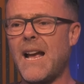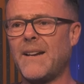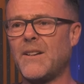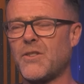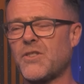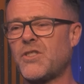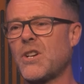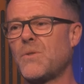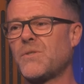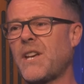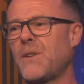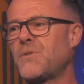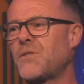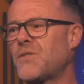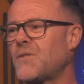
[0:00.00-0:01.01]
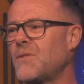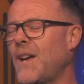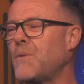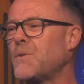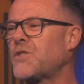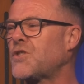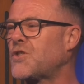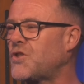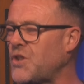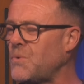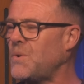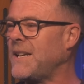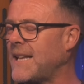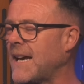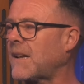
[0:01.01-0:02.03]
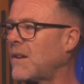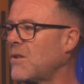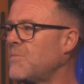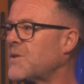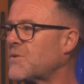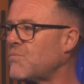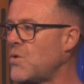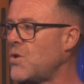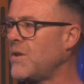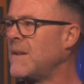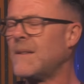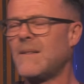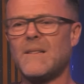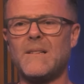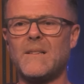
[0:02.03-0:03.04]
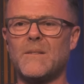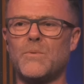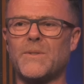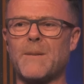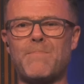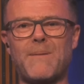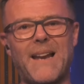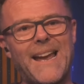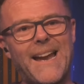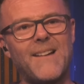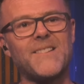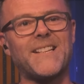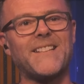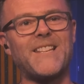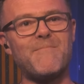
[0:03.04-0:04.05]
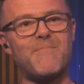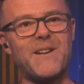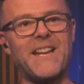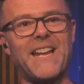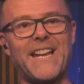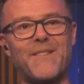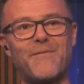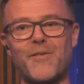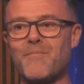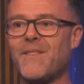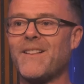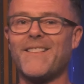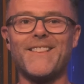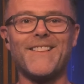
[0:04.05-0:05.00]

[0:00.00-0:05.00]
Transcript: And it just shows you how how astutely that club is run, with the players that they bring in from